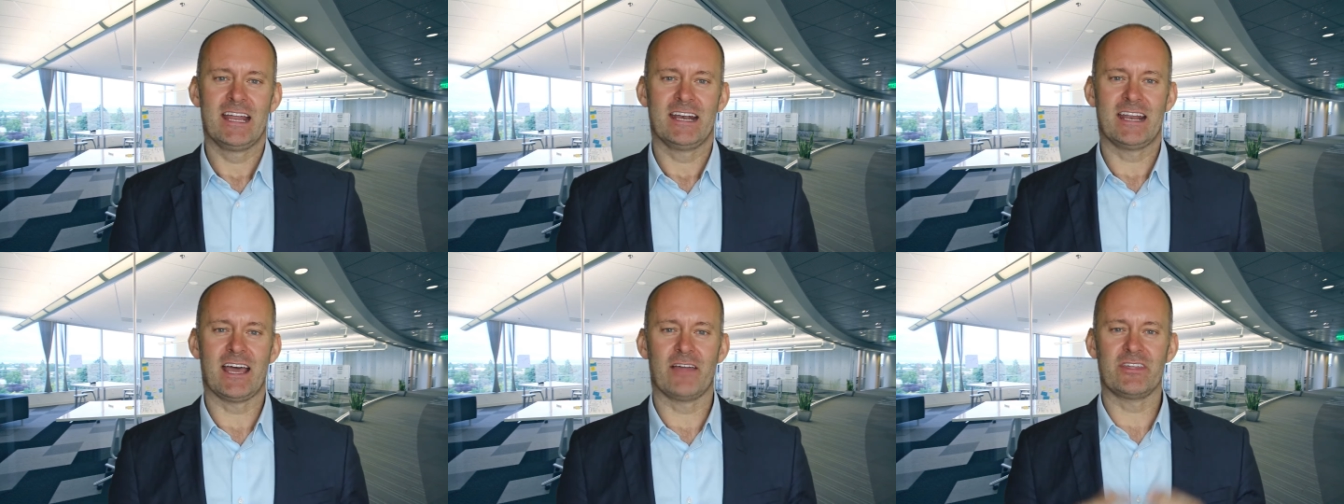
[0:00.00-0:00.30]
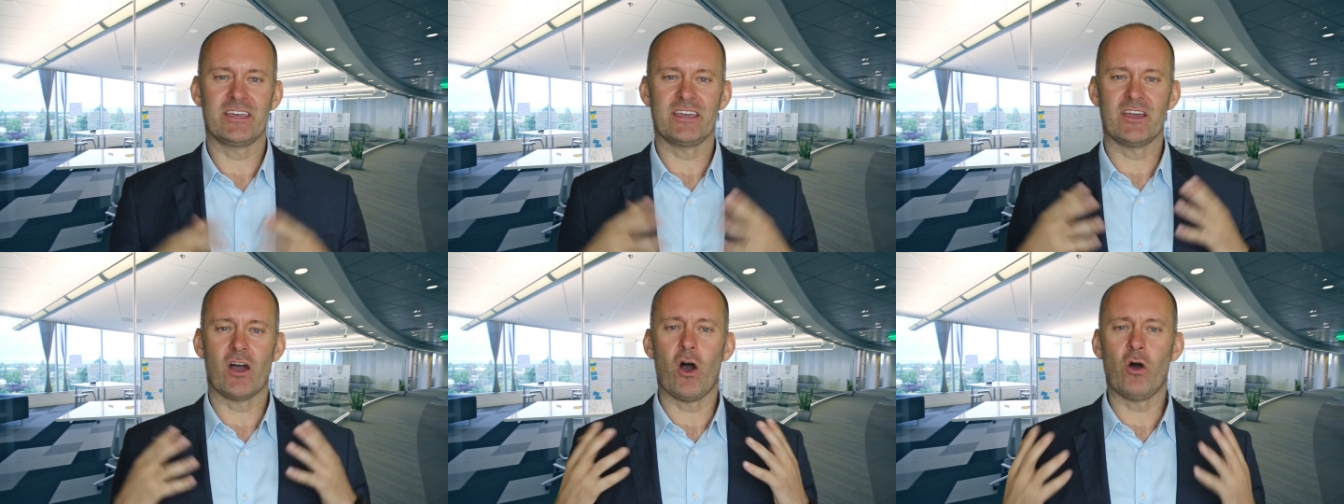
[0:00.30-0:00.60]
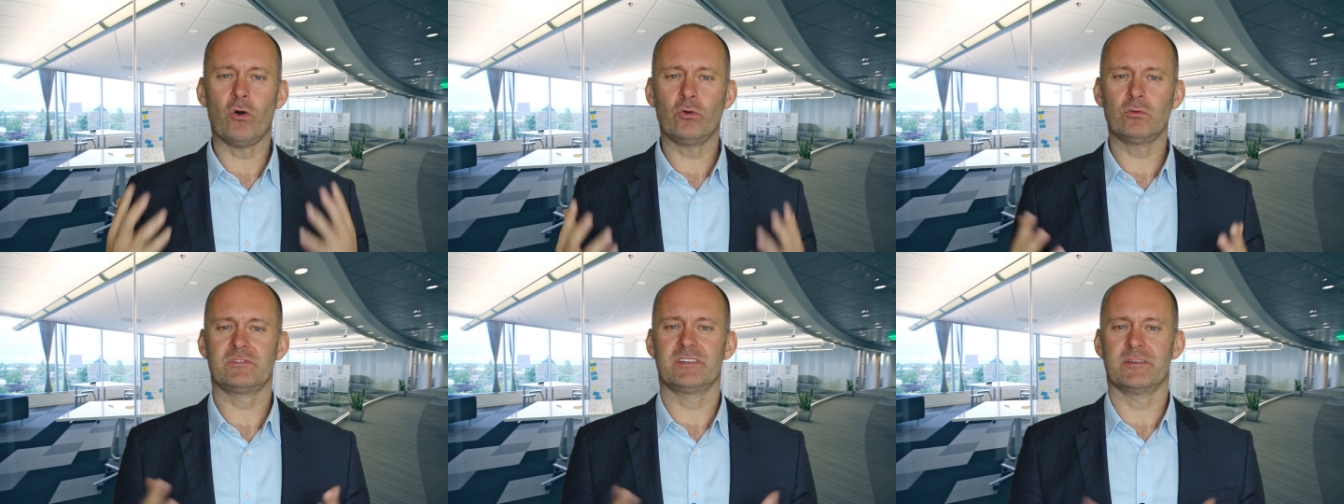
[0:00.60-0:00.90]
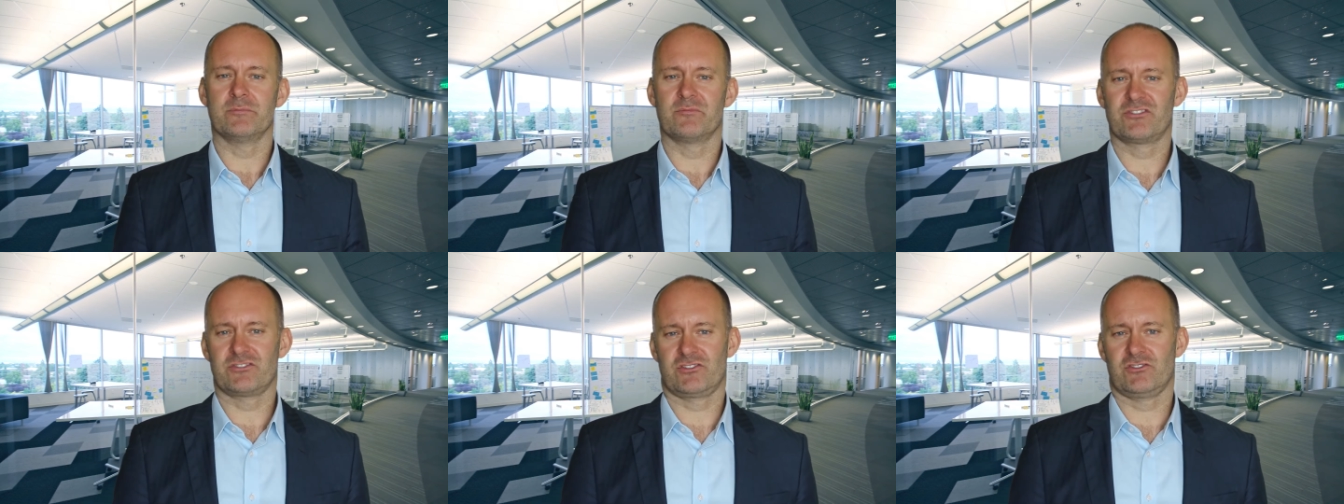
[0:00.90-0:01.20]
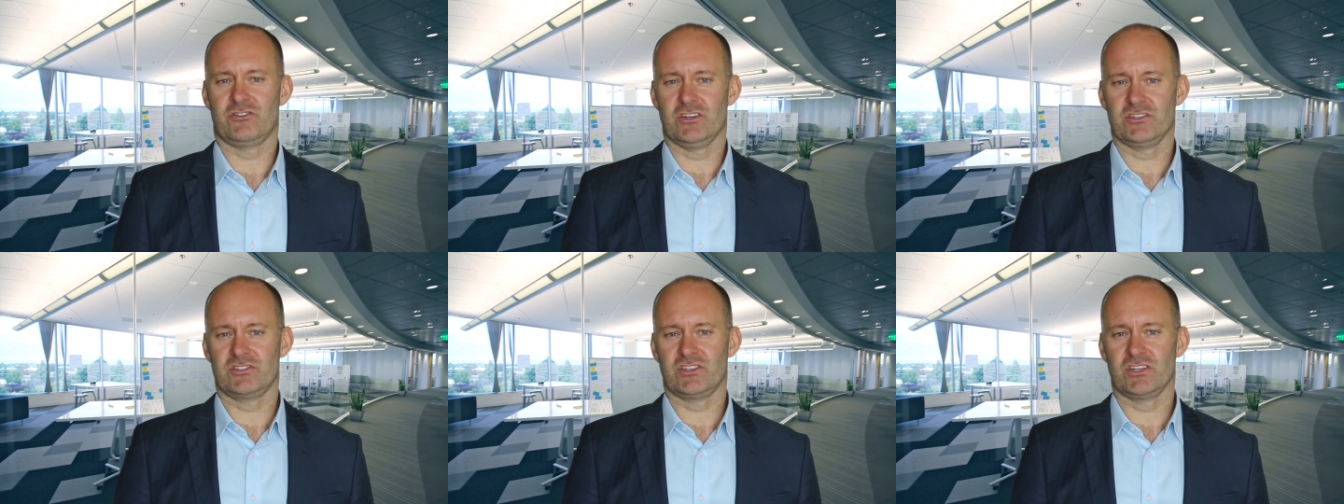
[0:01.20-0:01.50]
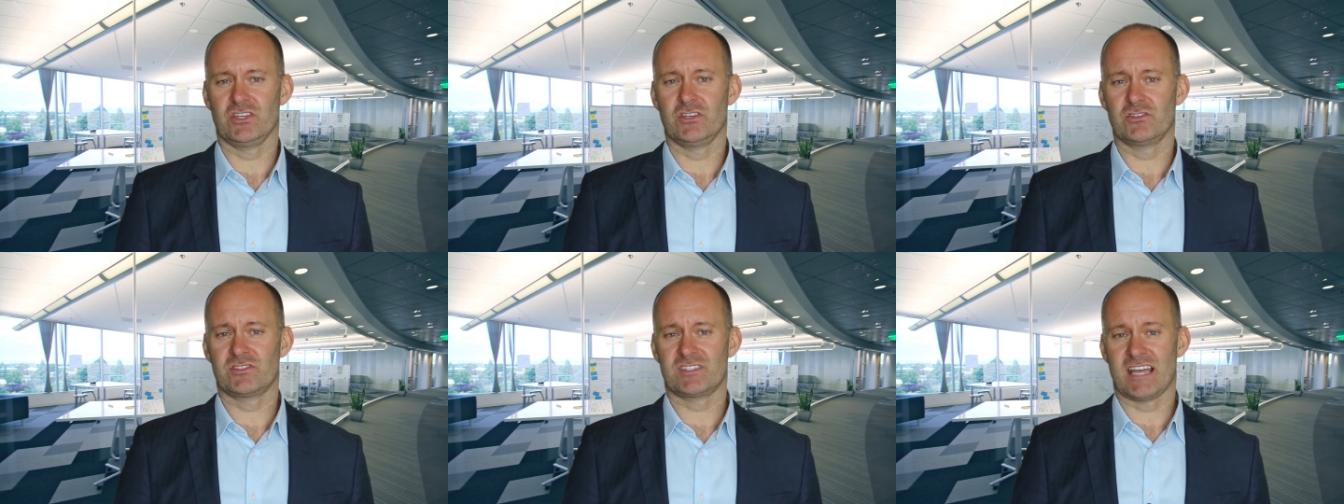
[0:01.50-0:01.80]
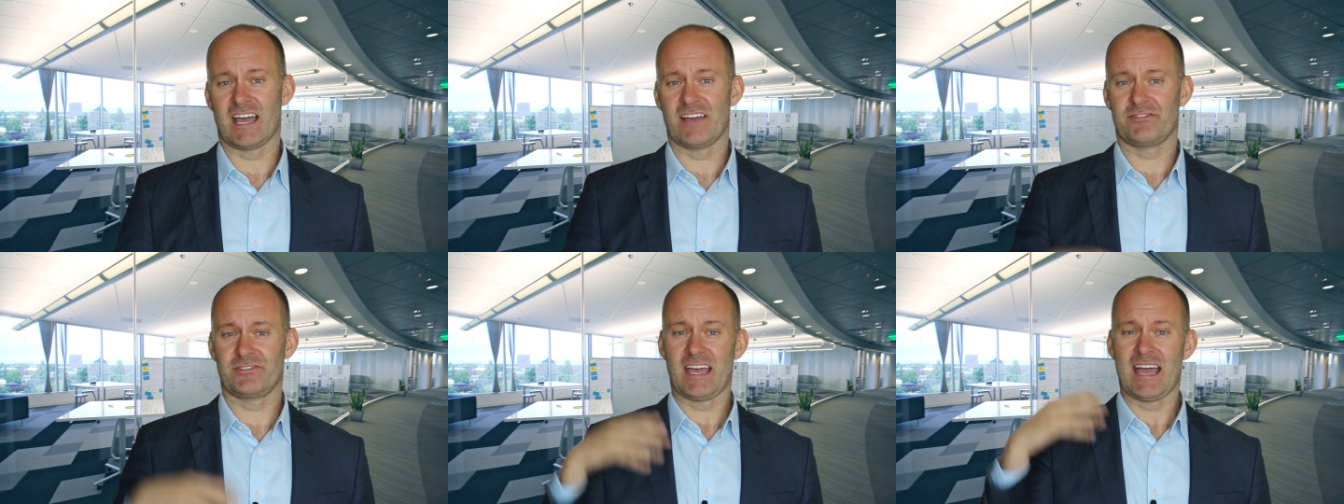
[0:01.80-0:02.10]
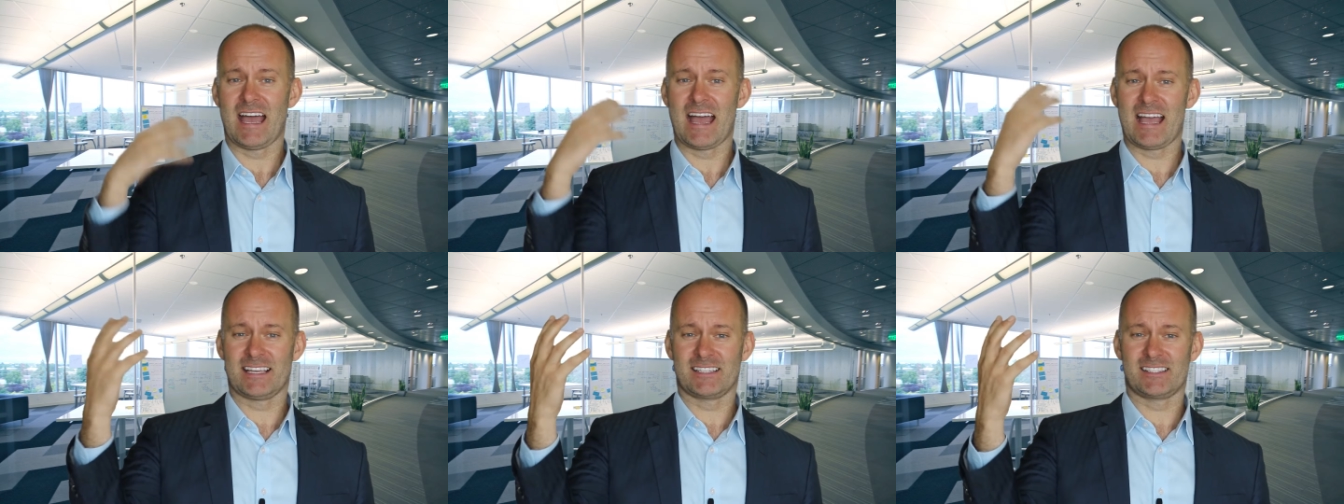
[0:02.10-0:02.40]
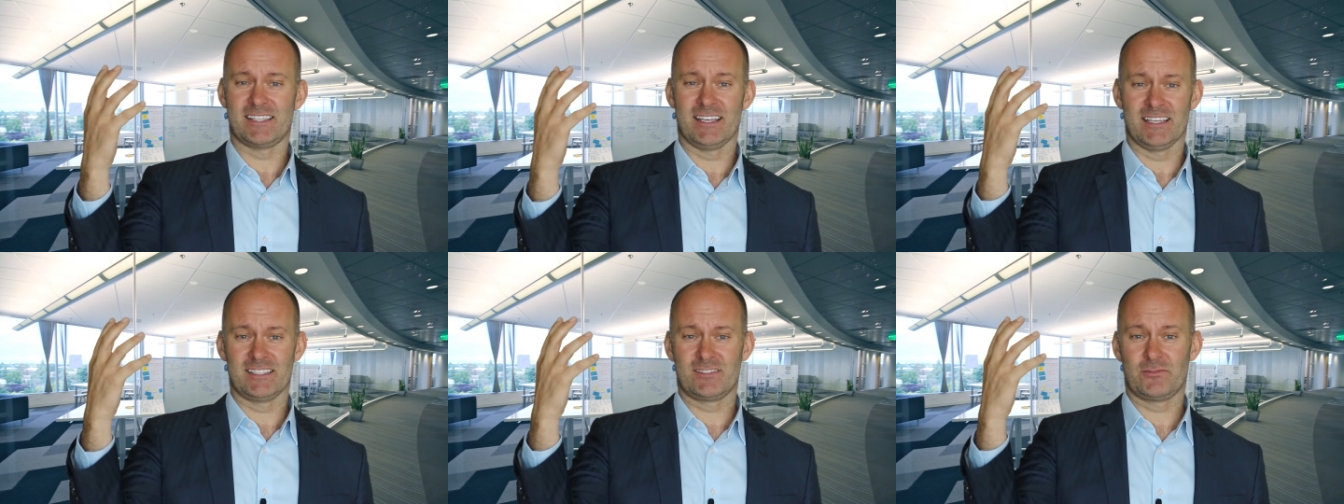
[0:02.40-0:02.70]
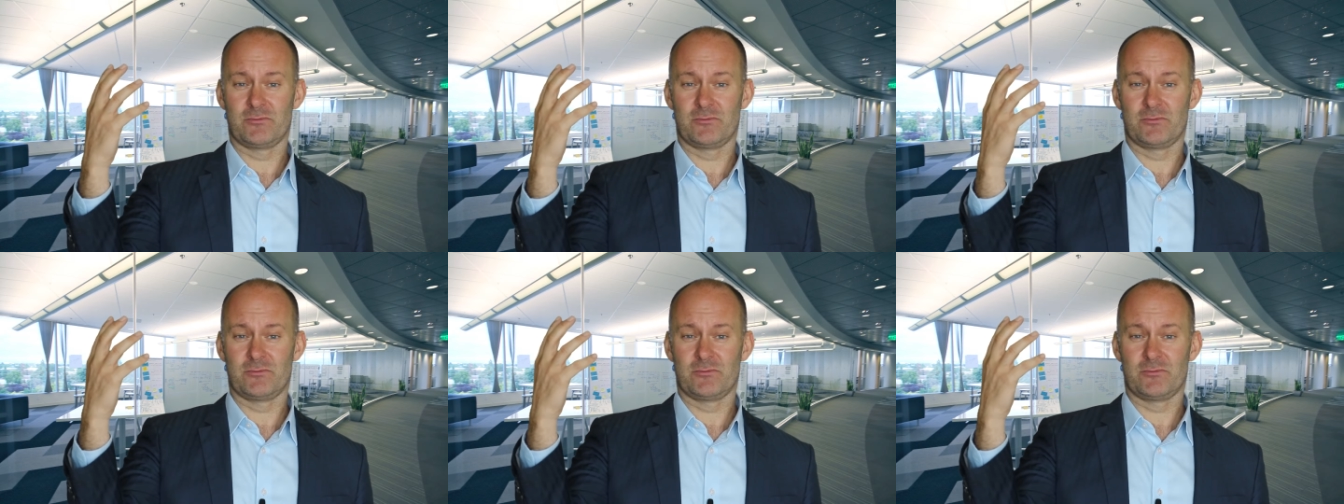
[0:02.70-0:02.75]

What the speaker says: Now, the old infrastructure used to have to access,